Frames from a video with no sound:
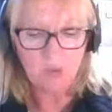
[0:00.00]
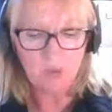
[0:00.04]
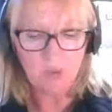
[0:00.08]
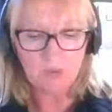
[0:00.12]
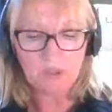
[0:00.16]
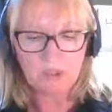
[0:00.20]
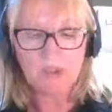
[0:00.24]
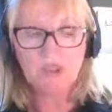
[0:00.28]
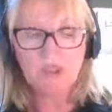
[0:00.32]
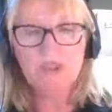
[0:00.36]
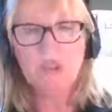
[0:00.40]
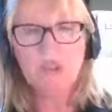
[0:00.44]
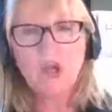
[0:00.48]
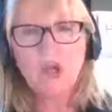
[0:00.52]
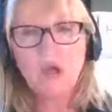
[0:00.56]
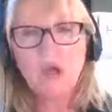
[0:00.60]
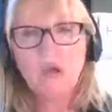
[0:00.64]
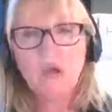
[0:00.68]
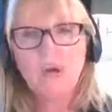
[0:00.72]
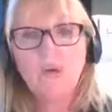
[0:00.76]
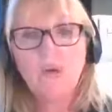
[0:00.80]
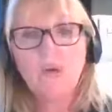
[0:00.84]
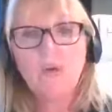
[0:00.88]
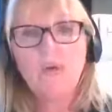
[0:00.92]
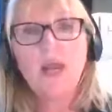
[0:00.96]
was
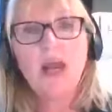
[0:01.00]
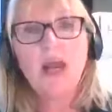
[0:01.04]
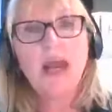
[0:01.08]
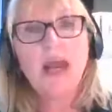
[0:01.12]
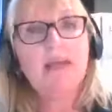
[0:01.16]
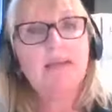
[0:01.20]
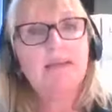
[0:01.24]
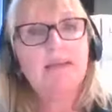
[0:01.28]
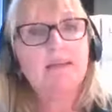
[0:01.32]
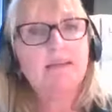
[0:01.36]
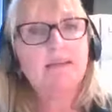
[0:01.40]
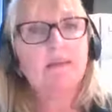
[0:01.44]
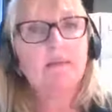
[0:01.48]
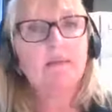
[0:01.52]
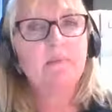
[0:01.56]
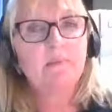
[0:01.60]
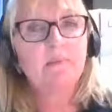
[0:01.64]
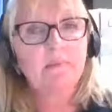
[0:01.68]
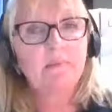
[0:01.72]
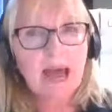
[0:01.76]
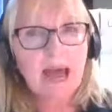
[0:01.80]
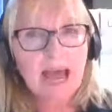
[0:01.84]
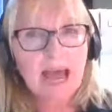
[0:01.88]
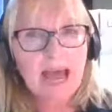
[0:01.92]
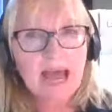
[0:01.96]
known as the
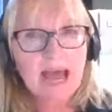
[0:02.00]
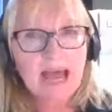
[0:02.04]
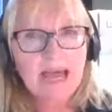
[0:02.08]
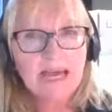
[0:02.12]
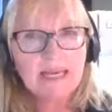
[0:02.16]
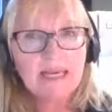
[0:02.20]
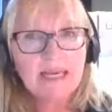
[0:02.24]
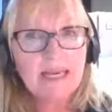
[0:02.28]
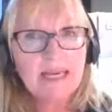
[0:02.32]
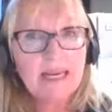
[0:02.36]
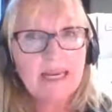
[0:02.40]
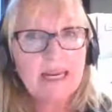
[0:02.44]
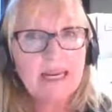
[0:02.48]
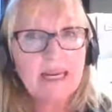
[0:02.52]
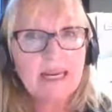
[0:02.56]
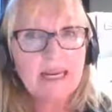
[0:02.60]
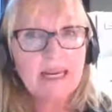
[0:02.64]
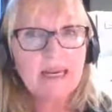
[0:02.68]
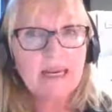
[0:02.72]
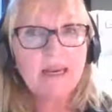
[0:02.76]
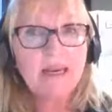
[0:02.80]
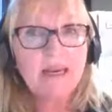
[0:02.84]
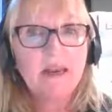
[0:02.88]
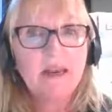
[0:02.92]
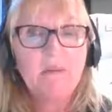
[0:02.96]
man
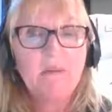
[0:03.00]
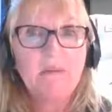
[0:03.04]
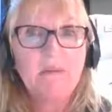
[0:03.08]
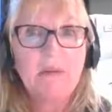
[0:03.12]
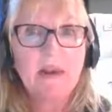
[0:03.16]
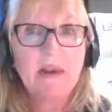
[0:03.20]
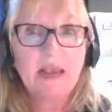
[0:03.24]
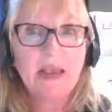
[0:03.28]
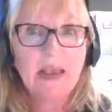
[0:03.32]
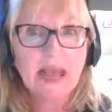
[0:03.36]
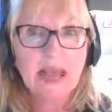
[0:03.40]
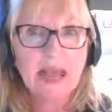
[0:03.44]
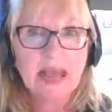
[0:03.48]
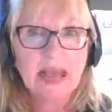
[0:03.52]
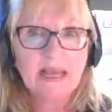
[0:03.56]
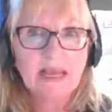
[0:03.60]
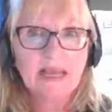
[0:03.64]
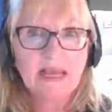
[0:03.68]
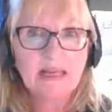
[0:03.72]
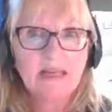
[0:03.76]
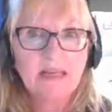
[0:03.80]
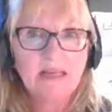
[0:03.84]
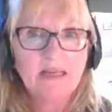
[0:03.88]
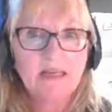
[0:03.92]
in black?